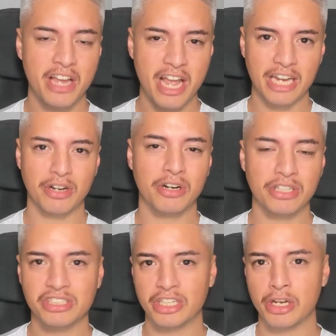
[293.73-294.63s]
an
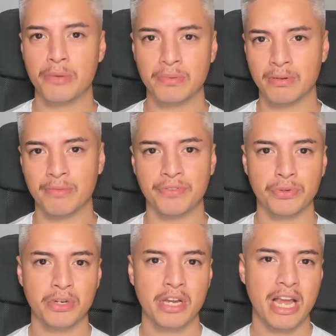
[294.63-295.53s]
honest and open
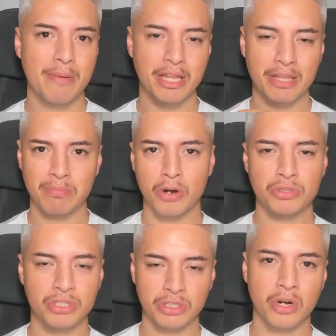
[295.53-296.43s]
review about the pros
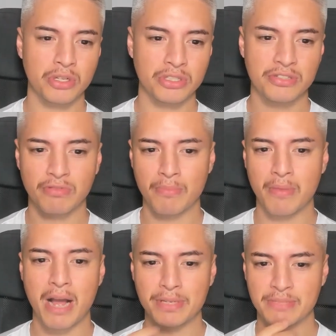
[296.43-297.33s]
and cons from
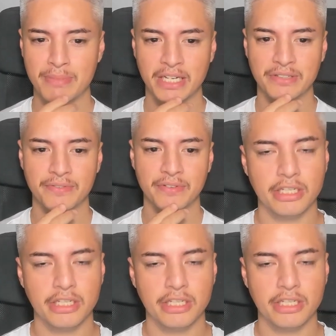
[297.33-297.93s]
my perspective.